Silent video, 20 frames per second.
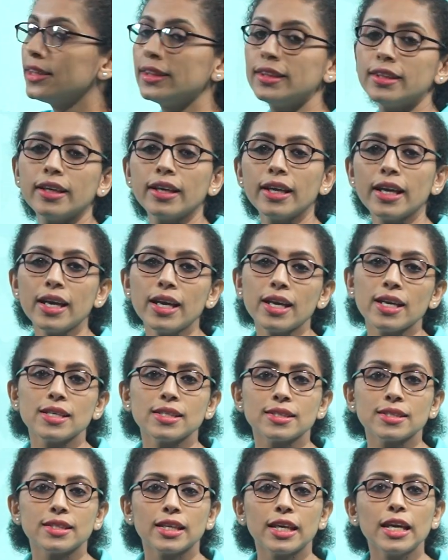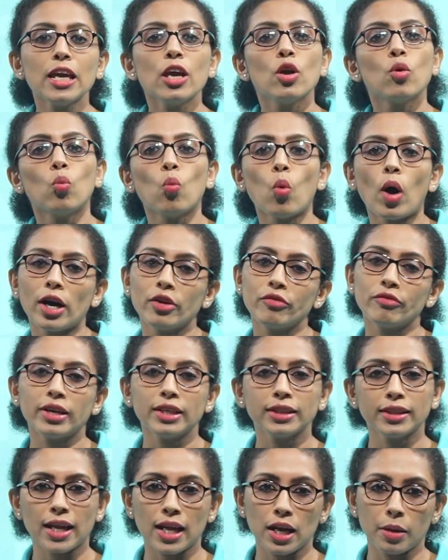3 is the 1,
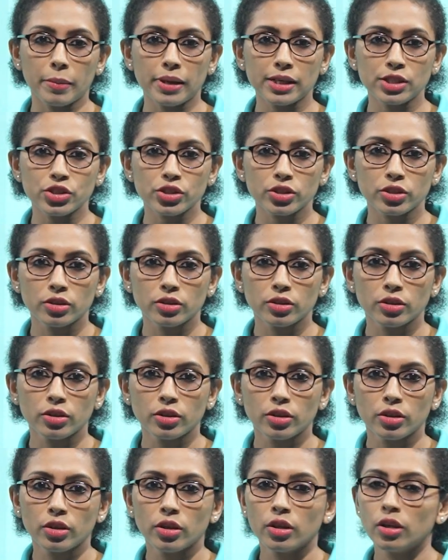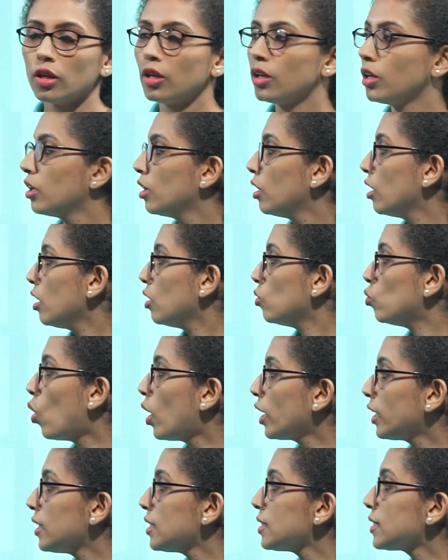1 element.
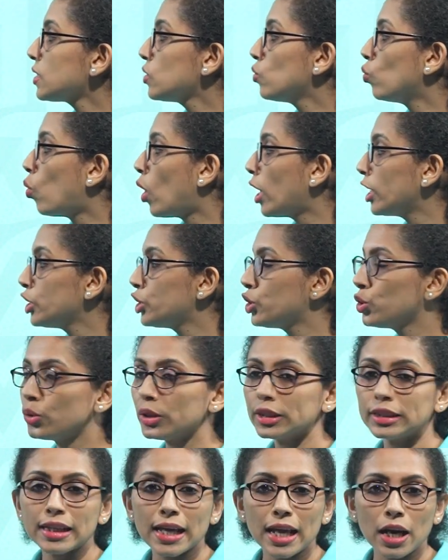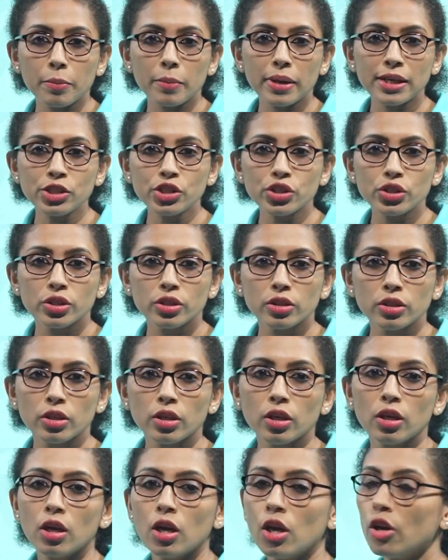What is 1, 2th element?
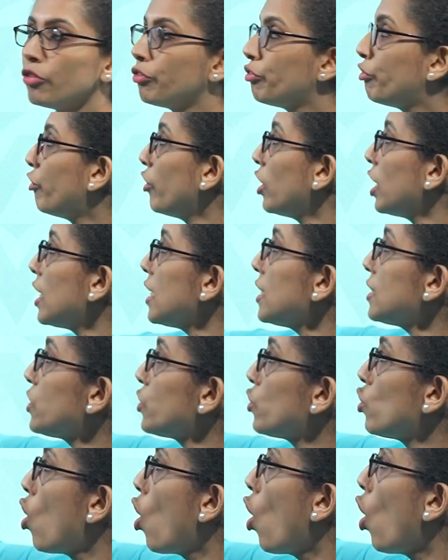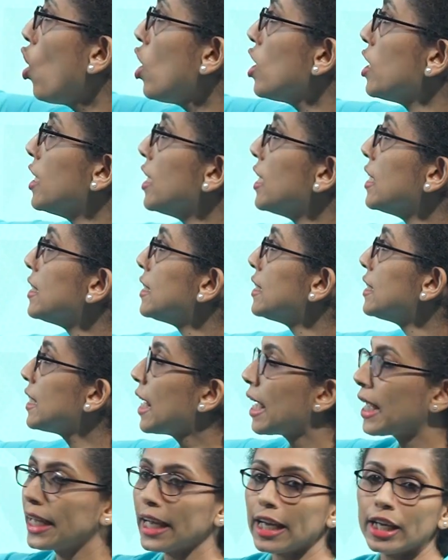First row,
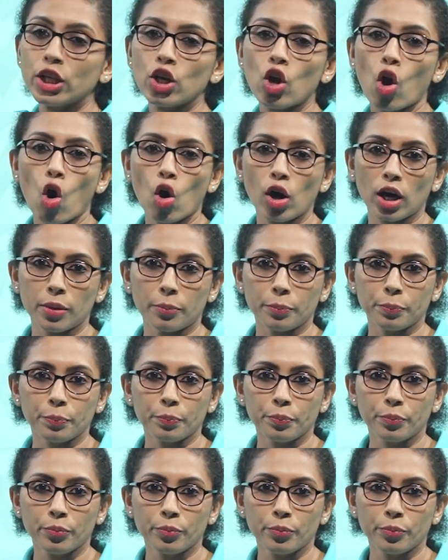second column.